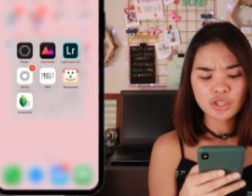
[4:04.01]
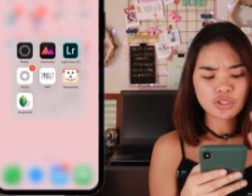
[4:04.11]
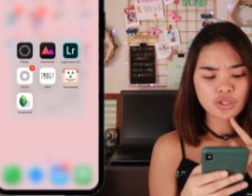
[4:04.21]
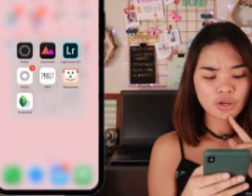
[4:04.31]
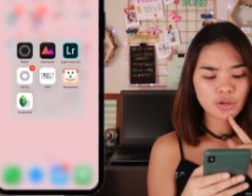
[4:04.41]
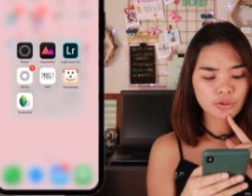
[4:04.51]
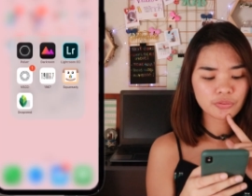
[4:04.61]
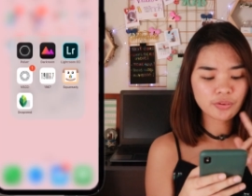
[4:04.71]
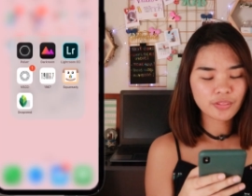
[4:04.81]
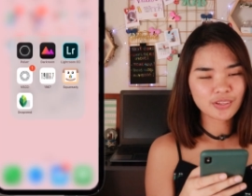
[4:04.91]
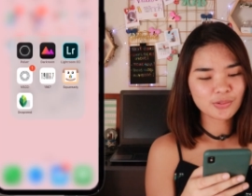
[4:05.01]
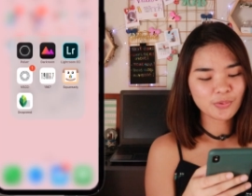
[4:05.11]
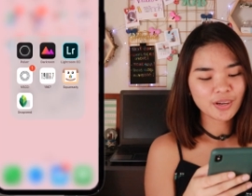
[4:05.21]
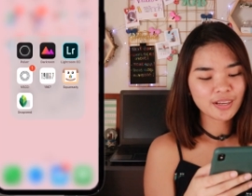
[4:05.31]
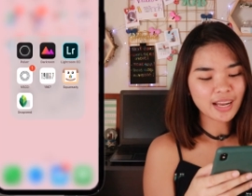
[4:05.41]
So for this
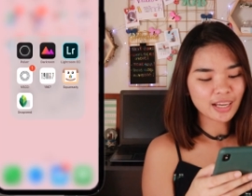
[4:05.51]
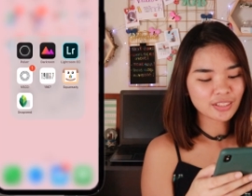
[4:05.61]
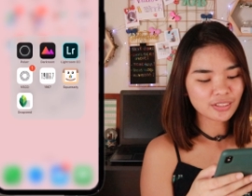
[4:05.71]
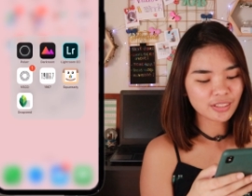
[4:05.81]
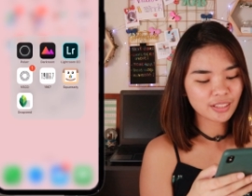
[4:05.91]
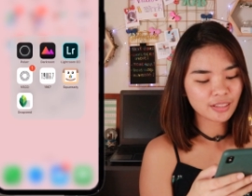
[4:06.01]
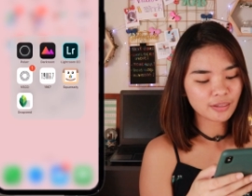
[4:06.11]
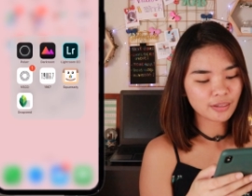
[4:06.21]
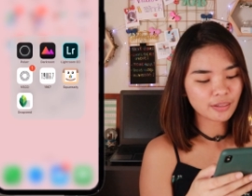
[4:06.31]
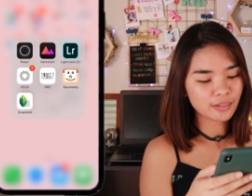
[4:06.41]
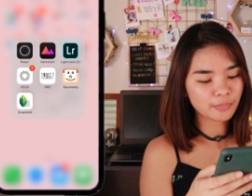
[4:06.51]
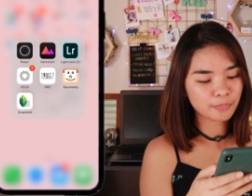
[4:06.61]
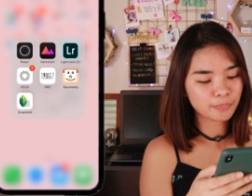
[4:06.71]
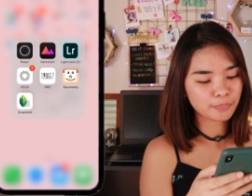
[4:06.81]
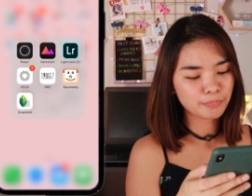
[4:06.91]
one, actually the,
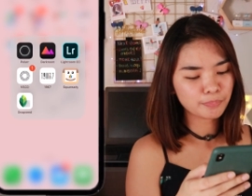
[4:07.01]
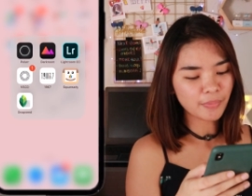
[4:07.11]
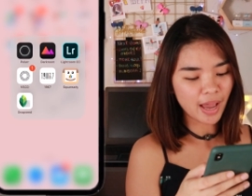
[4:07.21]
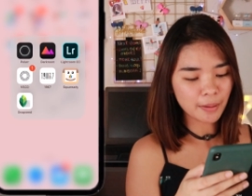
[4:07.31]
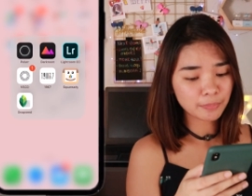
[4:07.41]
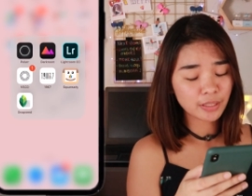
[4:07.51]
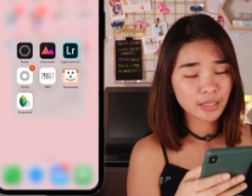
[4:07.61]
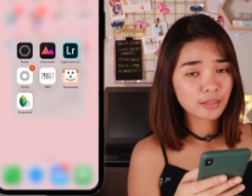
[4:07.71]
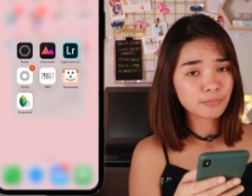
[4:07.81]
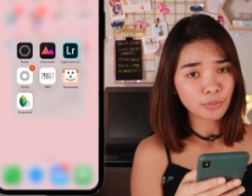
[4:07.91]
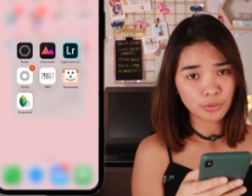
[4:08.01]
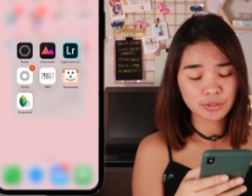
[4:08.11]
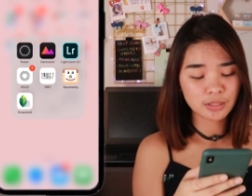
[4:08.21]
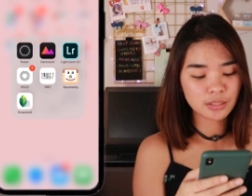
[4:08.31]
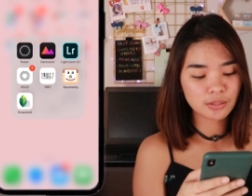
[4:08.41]
the app that I
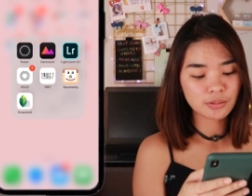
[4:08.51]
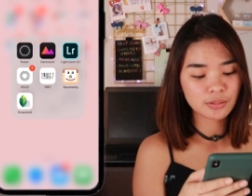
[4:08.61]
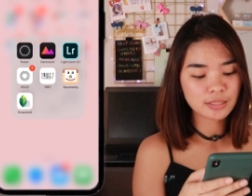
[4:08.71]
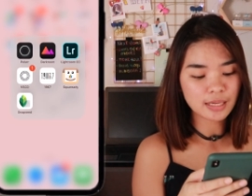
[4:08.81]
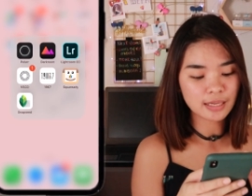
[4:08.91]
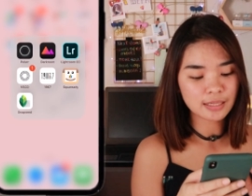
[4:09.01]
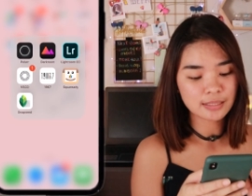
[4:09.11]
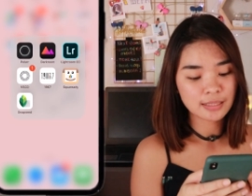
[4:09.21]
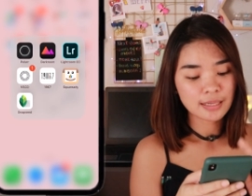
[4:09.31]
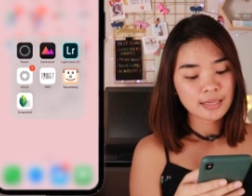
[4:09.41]
mostly use is